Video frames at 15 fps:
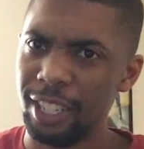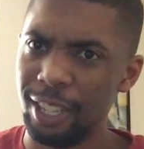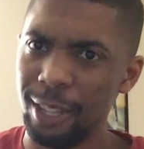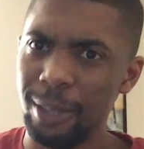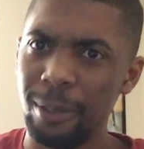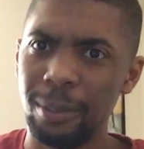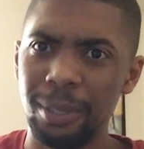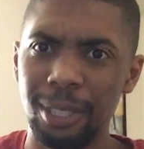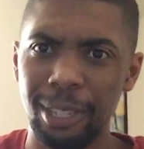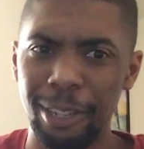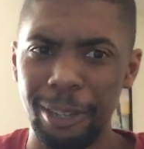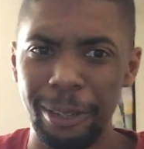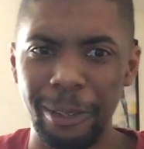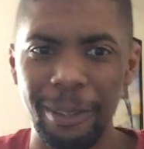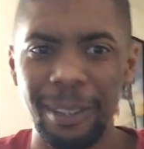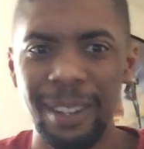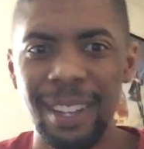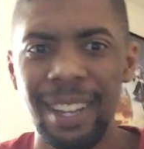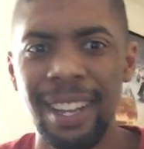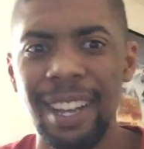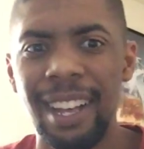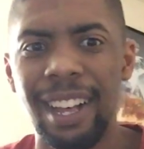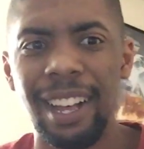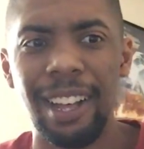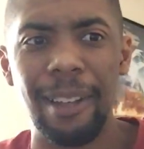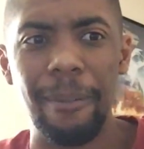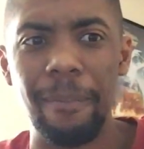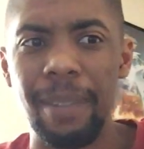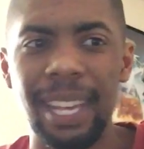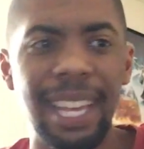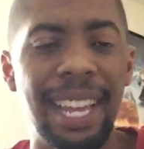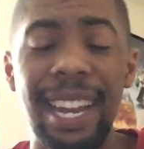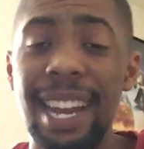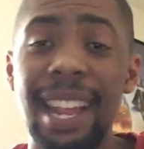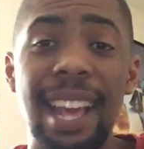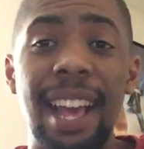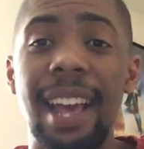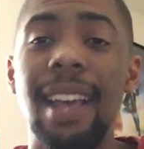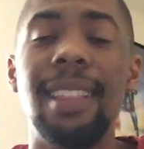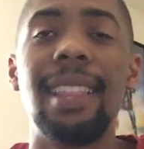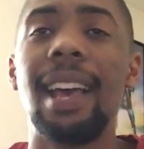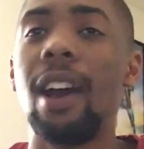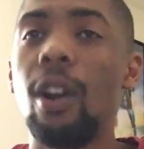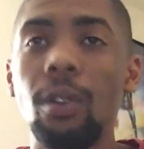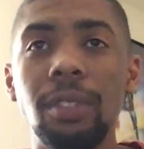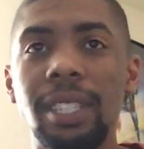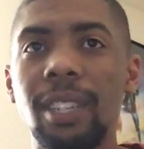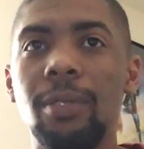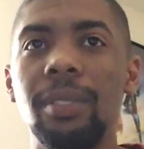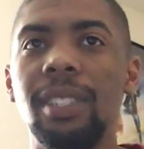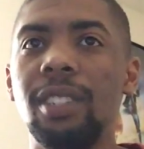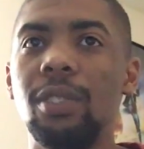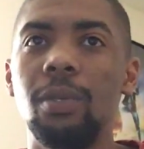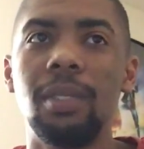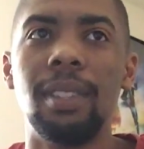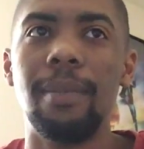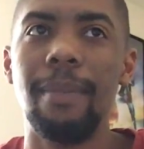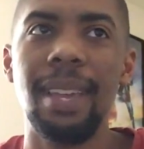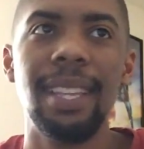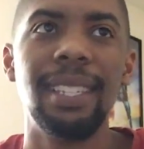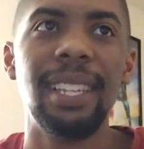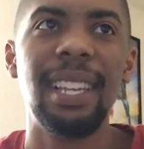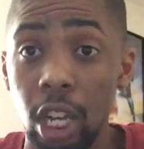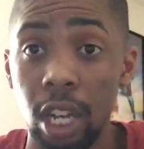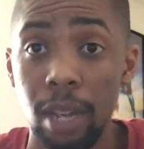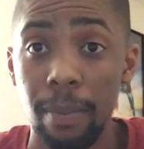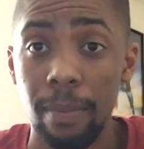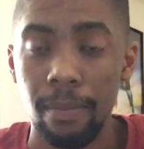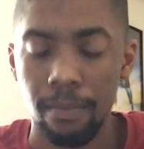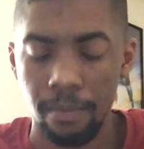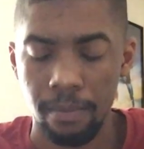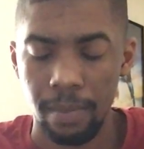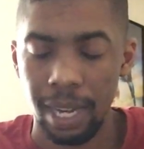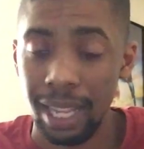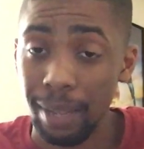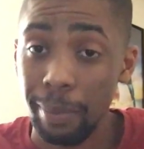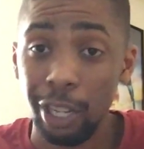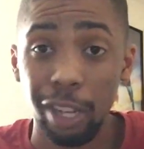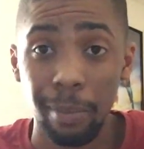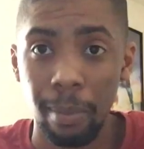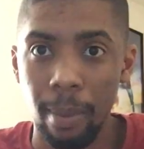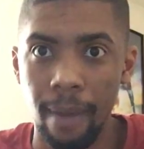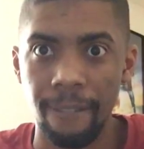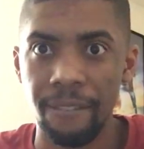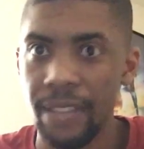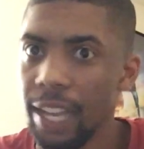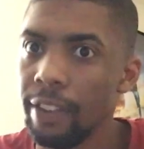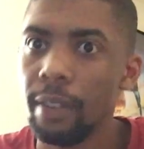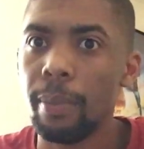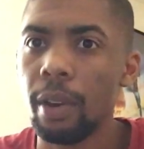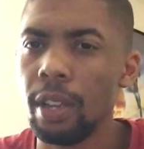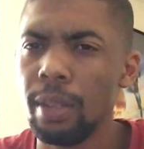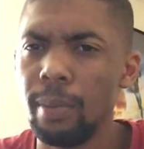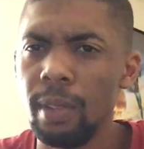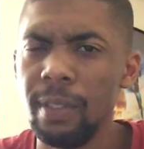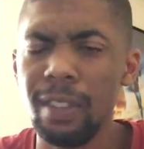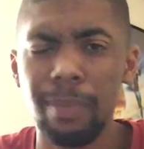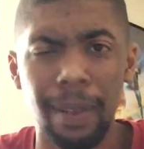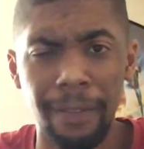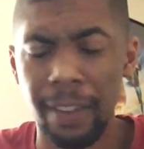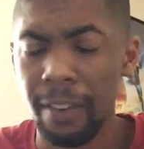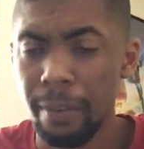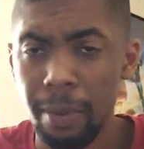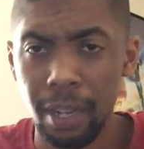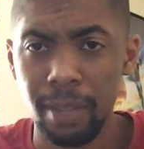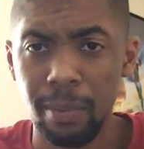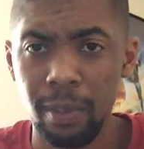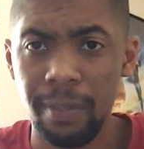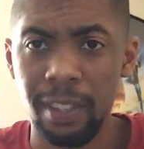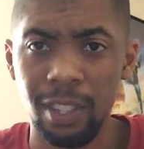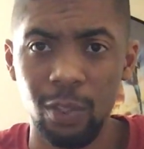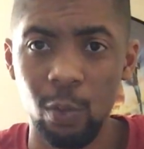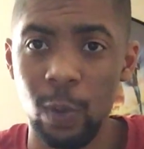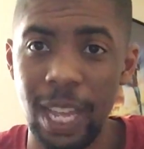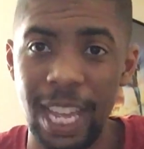too. So, again, that whole sequences was amazing. Now let me talk about my favorite part of the movie. My favorite part of the movie is